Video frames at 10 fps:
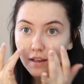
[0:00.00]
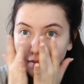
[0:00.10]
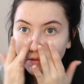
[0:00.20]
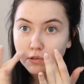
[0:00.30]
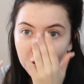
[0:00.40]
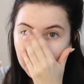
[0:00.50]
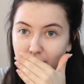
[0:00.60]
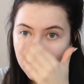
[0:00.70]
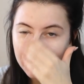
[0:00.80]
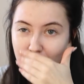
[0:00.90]
If you
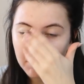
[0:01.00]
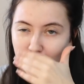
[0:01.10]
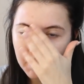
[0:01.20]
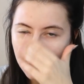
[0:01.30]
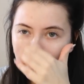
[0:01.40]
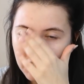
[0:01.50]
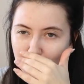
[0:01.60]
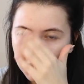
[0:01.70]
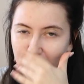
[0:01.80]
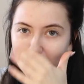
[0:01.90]
do, then use a
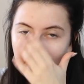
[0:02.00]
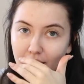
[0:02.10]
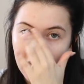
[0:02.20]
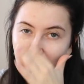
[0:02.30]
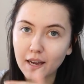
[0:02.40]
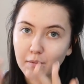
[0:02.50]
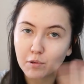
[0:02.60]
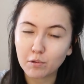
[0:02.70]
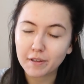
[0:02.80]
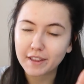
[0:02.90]
brush, but I'm
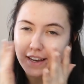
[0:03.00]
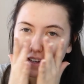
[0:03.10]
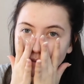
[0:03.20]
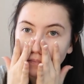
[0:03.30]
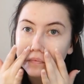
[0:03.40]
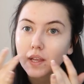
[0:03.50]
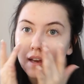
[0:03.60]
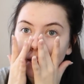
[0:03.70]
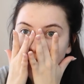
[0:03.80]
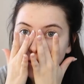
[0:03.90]
cool with that.
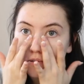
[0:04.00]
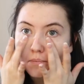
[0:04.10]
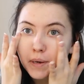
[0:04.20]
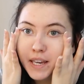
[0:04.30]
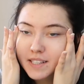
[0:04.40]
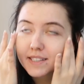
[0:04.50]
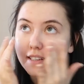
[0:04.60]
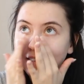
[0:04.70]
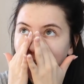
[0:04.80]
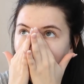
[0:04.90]
So
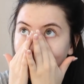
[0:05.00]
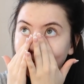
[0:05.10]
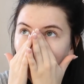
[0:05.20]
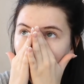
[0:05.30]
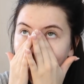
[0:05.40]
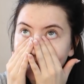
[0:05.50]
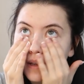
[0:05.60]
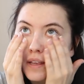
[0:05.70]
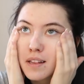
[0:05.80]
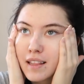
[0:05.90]
basically,
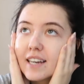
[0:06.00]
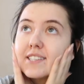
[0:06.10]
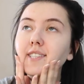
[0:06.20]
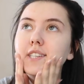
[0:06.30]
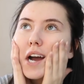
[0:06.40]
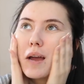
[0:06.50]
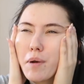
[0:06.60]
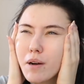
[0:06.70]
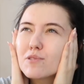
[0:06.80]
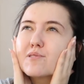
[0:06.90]
the last
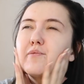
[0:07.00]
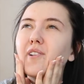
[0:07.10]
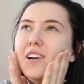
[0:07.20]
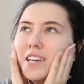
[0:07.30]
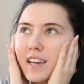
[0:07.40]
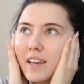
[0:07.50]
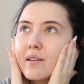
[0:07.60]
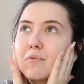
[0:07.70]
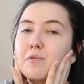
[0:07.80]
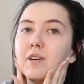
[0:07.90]
time I was
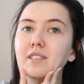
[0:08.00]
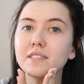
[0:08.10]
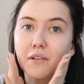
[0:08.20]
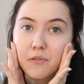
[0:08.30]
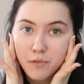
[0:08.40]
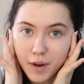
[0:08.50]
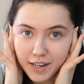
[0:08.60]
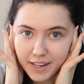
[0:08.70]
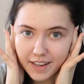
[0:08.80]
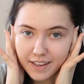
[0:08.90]
vlogging, it was
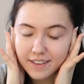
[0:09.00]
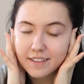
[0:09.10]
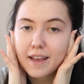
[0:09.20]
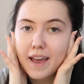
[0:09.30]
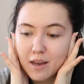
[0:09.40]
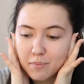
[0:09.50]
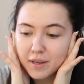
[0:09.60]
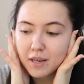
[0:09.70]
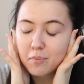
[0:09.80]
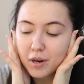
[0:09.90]
Friday, the
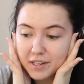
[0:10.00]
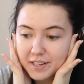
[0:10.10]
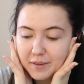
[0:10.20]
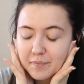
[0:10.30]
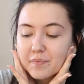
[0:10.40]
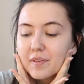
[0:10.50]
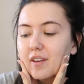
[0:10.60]
epic party.